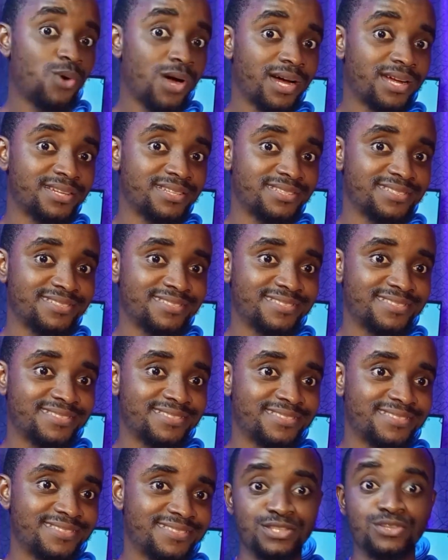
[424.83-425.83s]
number 1.
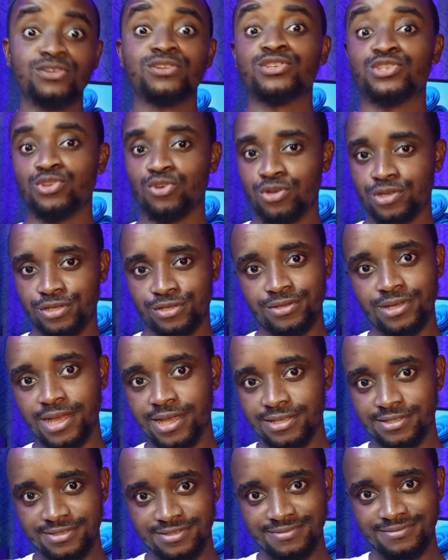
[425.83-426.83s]
This is going to shock
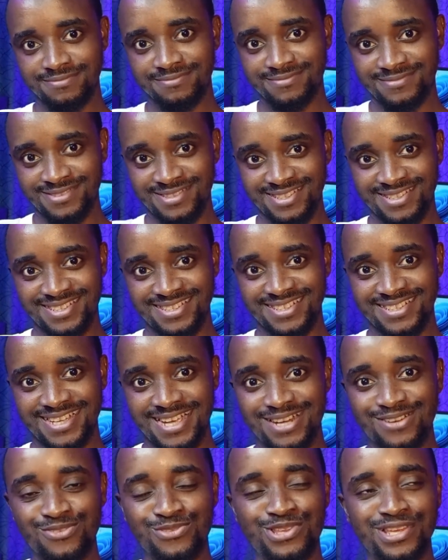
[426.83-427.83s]
you guys.
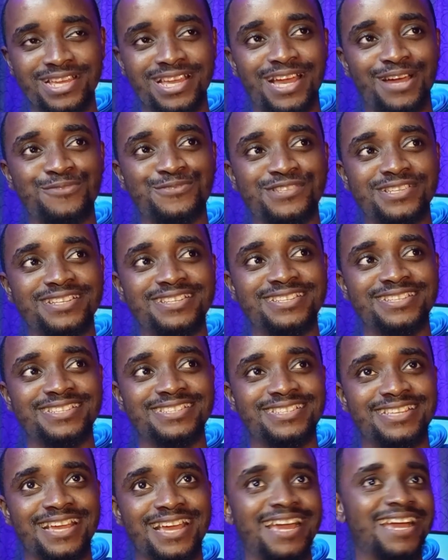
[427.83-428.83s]
I don't think I've
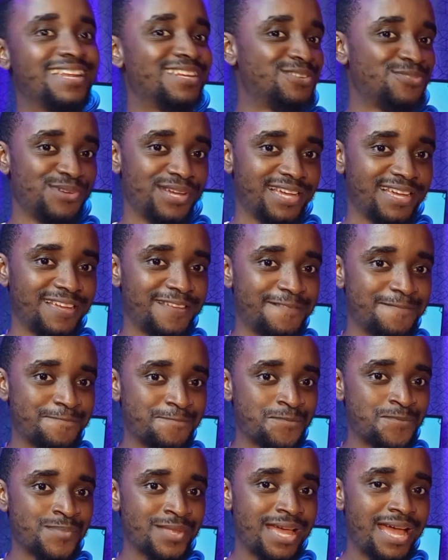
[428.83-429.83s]
seen this
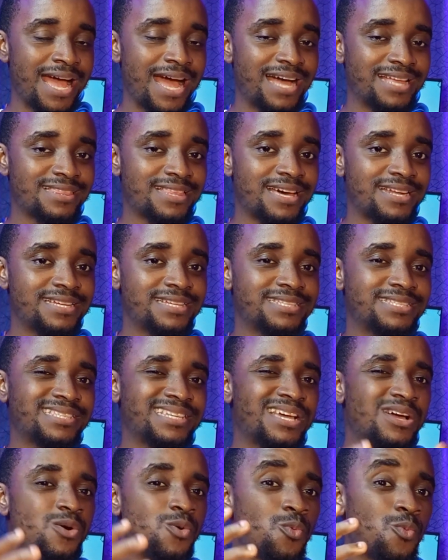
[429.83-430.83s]
anywhere. And that
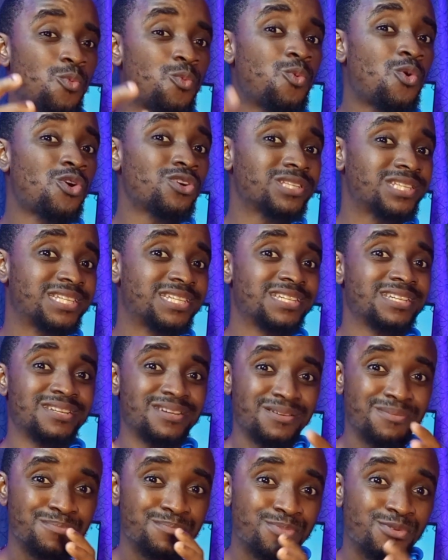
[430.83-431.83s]
is,
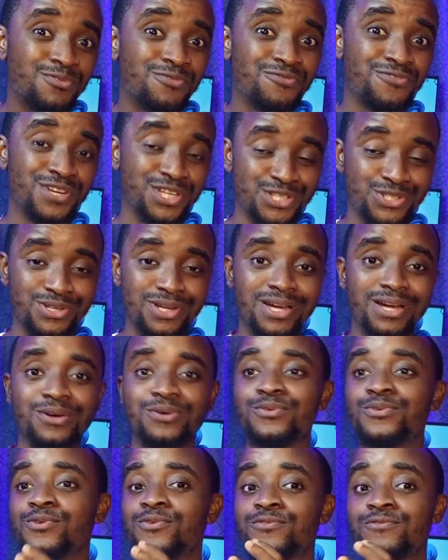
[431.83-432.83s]
watch
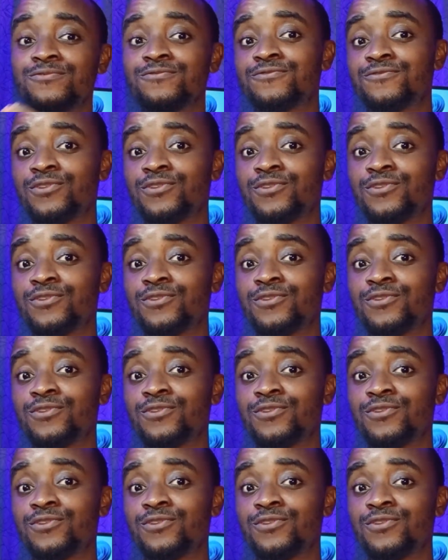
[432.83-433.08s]
professional